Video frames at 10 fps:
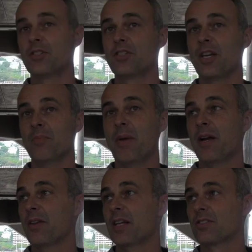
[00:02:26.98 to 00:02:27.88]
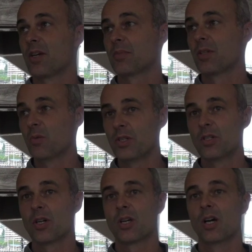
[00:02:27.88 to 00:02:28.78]
just getting better, and that's something that we
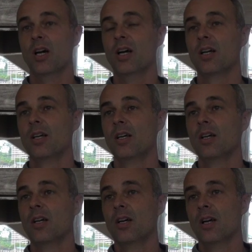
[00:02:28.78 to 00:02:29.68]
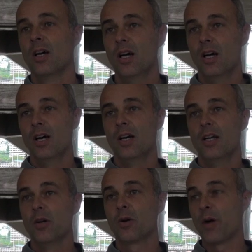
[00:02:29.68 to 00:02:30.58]
took uh, uh,
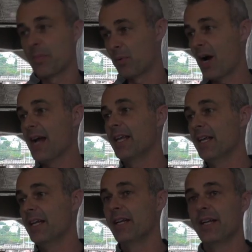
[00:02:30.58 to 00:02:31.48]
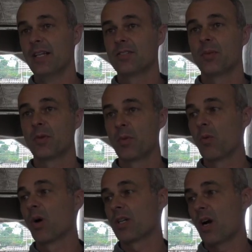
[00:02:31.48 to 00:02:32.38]
you know great pride in, and, and, something we
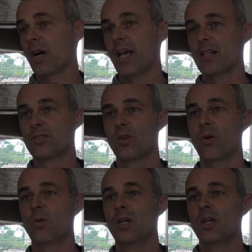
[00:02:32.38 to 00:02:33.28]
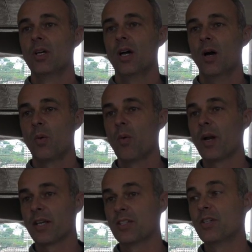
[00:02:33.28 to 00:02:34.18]
worked hard at. So uh, we
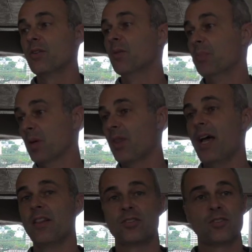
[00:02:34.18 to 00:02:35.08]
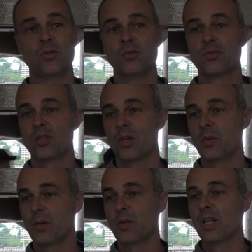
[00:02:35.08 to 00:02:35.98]
want to continue to build that. The students, uh,
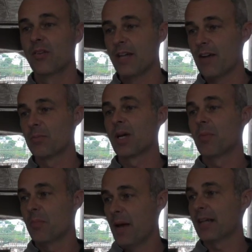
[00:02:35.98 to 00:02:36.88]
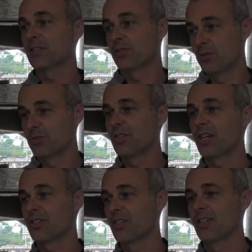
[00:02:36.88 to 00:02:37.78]
we, would love to have them come and pack the student
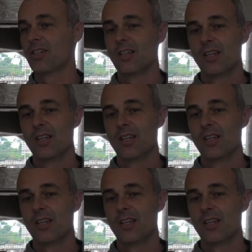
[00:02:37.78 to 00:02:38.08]
section, and